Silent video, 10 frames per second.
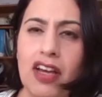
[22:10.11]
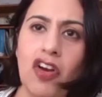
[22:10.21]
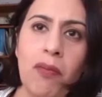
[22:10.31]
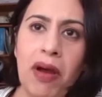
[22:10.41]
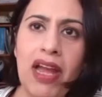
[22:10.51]

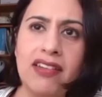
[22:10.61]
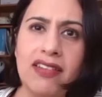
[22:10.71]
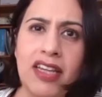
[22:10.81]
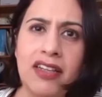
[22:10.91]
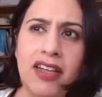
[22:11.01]
Combat
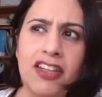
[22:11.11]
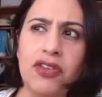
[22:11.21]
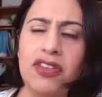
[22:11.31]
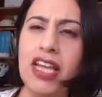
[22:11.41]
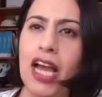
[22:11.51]
18, and you
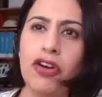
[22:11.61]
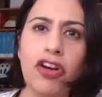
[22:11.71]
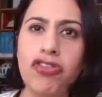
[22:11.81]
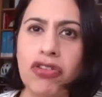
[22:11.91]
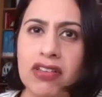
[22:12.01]
see how
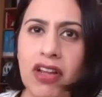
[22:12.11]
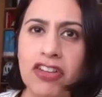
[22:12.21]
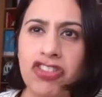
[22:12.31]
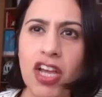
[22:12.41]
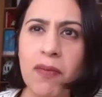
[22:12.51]
countries like
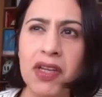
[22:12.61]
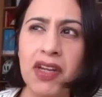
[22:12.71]
Germany,